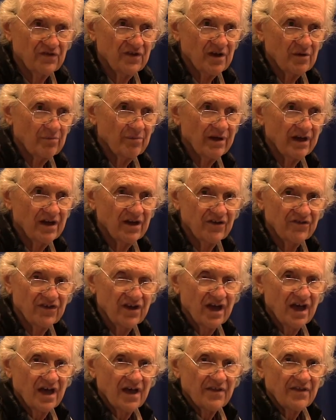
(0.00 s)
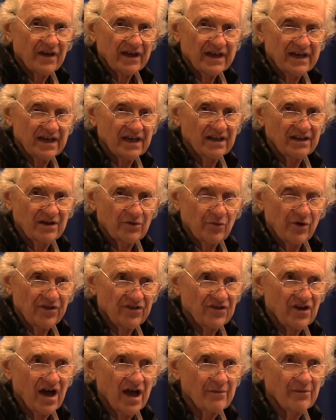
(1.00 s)
fit because the kiln
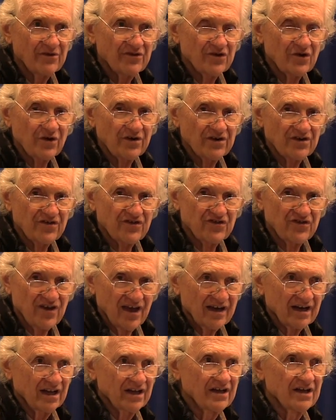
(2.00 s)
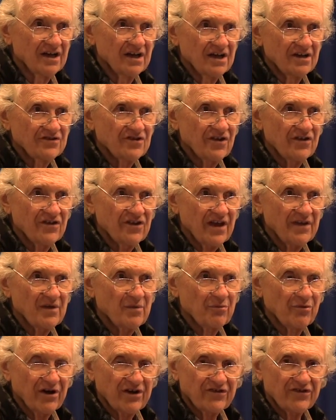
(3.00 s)
with time is going to settle, and the
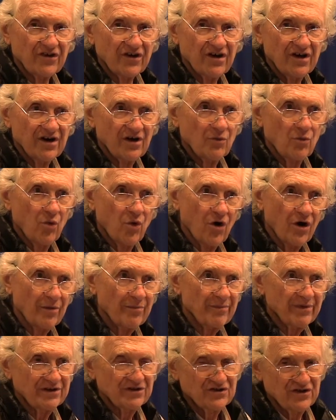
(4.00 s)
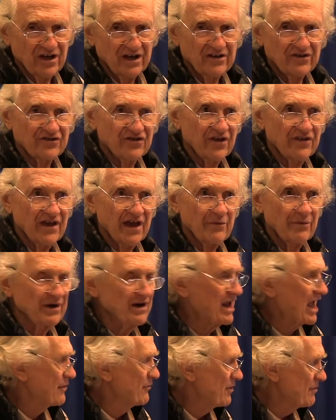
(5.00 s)
bricks are going to warp and change.
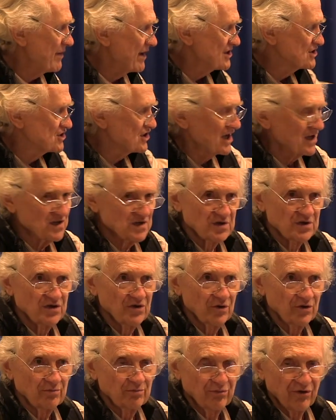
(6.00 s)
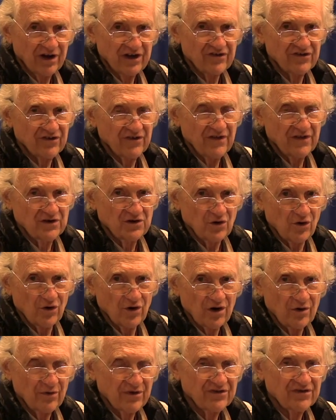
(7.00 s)
And we may change bricks in the
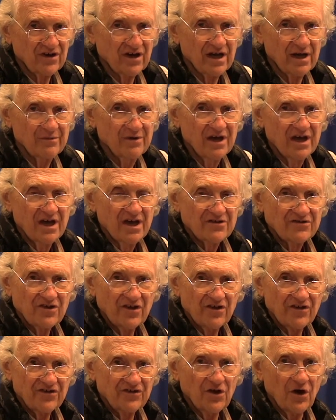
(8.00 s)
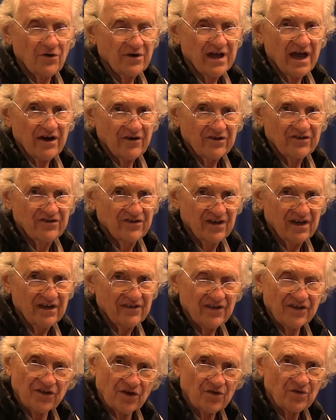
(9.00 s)
door with time. So there's no guarantee
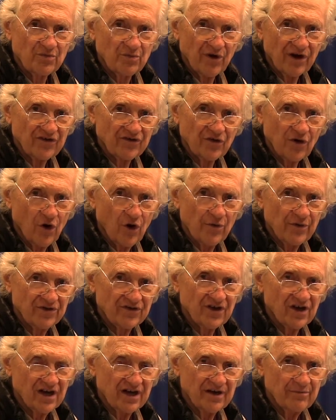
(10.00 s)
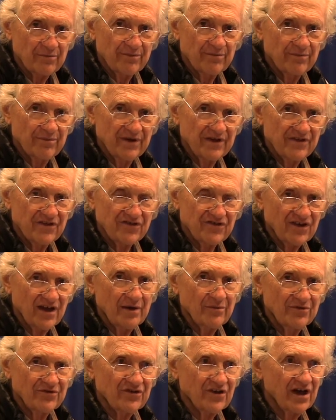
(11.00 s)
that those bricks are always going to be the
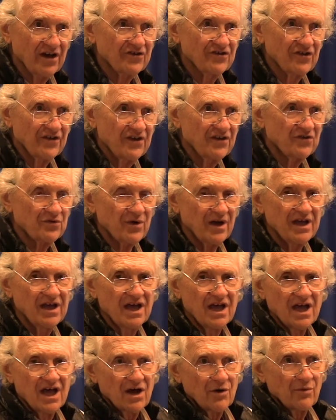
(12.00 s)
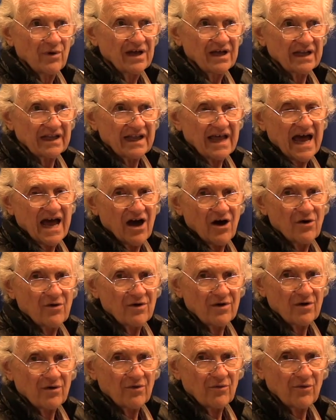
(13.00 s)
same size. So this way, we're
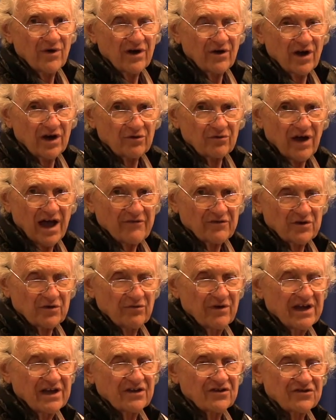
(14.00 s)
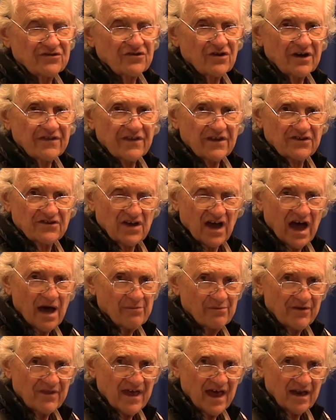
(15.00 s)
going to have to reconstruct the
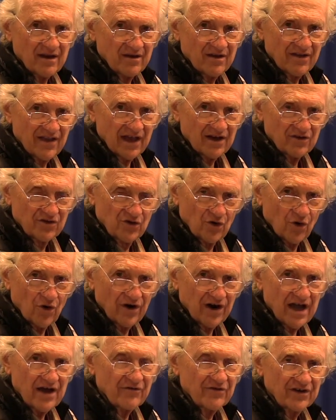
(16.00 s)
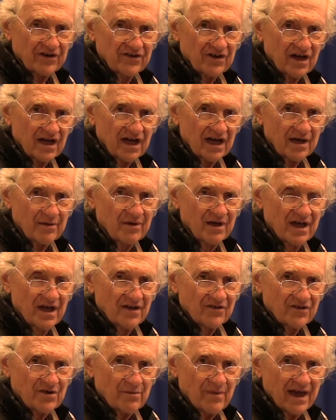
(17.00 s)
top of that door every time
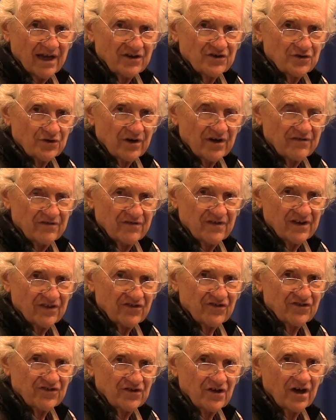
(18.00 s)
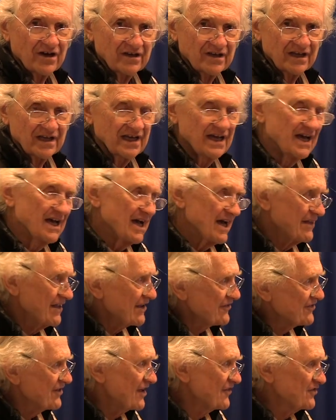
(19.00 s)
to make sure it fits snugly. And
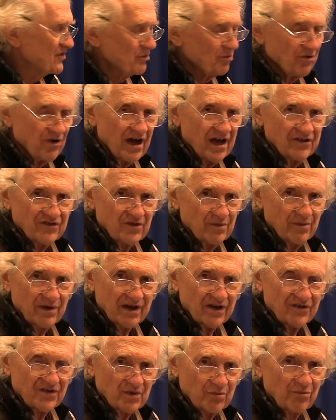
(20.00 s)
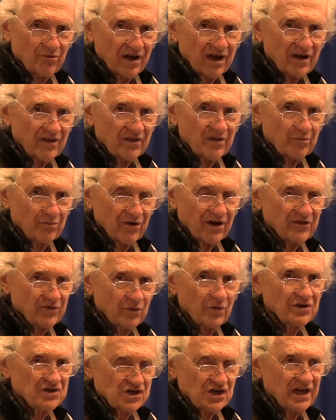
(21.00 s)
that's not surprising because the
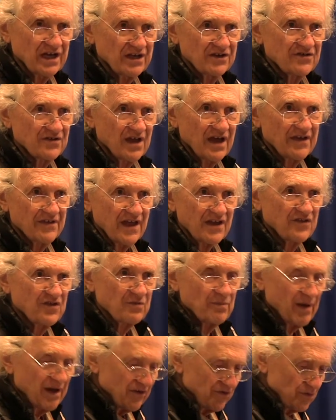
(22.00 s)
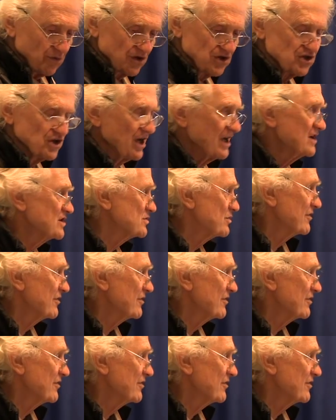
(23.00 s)
bricks will change and that space will change